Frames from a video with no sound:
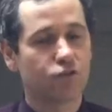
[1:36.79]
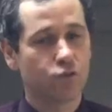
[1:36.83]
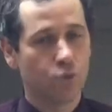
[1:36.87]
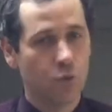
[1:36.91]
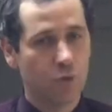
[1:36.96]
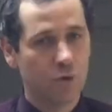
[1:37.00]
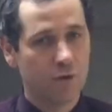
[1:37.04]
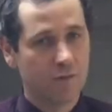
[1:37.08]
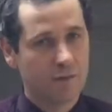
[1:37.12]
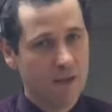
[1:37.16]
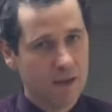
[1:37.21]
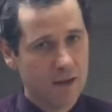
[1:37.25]

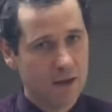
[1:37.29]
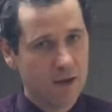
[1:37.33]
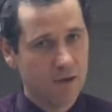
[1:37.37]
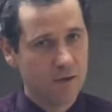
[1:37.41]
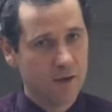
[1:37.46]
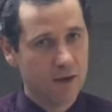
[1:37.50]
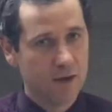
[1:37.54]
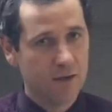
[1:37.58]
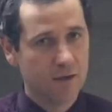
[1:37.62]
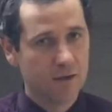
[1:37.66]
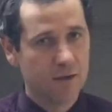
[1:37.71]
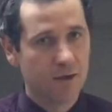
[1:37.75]
stored in that
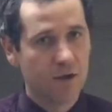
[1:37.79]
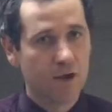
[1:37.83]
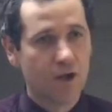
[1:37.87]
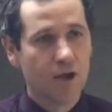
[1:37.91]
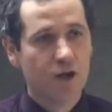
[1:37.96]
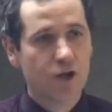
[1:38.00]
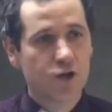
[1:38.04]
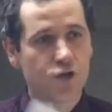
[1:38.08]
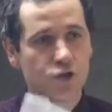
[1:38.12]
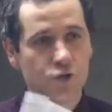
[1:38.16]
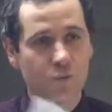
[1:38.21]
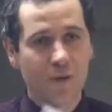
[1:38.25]
area.
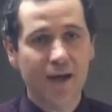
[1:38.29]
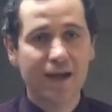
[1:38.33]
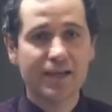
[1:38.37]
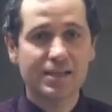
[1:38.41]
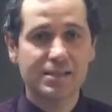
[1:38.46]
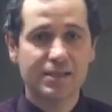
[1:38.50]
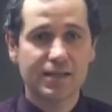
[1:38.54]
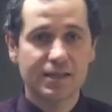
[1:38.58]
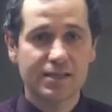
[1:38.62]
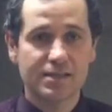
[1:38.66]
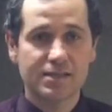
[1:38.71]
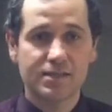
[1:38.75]
To
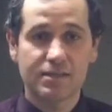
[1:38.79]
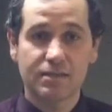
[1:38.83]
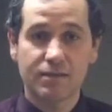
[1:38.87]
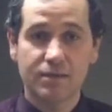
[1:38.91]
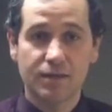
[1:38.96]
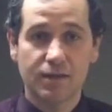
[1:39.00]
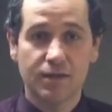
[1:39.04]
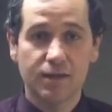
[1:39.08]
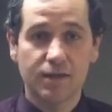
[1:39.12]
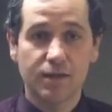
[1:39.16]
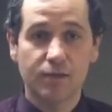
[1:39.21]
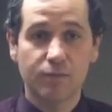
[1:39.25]
access
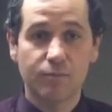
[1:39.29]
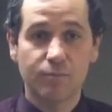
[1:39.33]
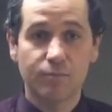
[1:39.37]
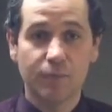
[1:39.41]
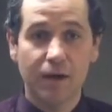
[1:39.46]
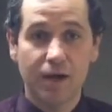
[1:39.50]
the